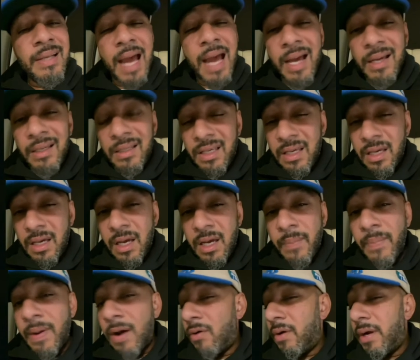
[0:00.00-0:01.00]
not care
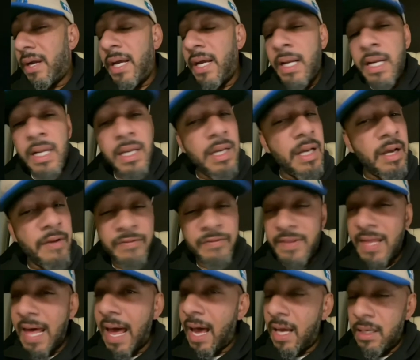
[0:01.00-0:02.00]
about any
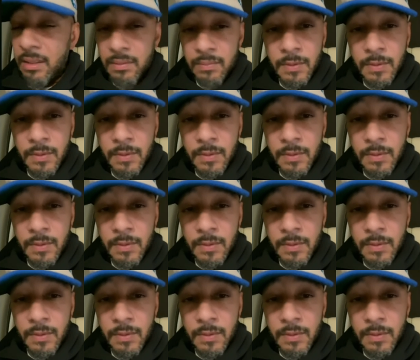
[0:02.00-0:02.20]
of that.